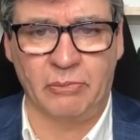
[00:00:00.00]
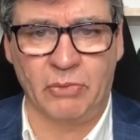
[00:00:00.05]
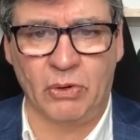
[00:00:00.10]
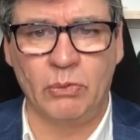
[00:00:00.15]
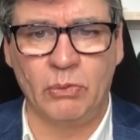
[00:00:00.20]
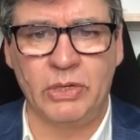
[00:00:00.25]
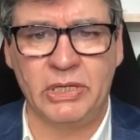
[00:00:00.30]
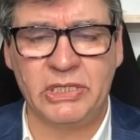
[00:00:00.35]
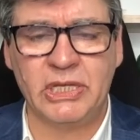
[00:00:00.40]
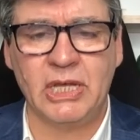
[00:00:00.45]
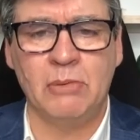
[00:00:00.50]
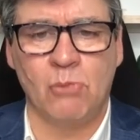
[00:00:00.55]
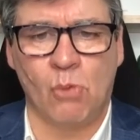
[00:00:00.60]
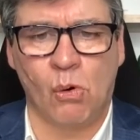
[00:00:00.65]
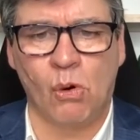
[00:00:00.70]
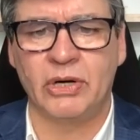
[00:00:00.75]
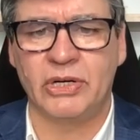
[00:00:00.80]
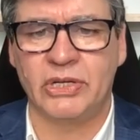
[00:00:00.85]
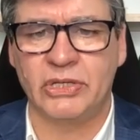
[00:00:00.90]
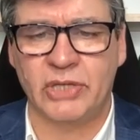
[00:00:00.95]
Will we see
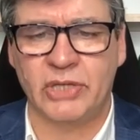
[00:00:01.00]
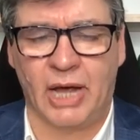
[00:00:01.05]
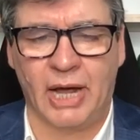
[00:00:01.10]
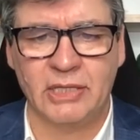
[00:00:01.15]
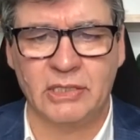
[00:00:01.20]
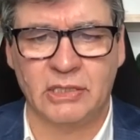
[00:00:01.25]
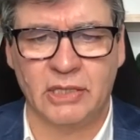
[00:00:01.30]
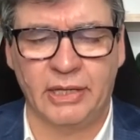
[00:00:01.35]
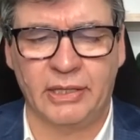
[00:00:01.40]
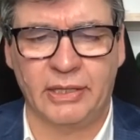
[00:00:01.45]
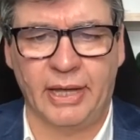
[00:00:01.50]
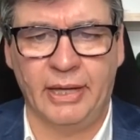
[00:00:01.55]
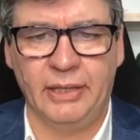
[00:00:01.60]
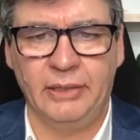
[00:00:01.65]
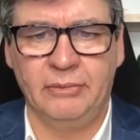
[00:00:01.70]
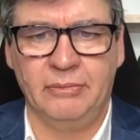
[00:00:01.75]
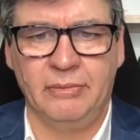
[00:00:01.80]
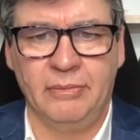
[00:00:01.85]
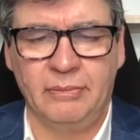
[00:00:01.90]
more designs like that?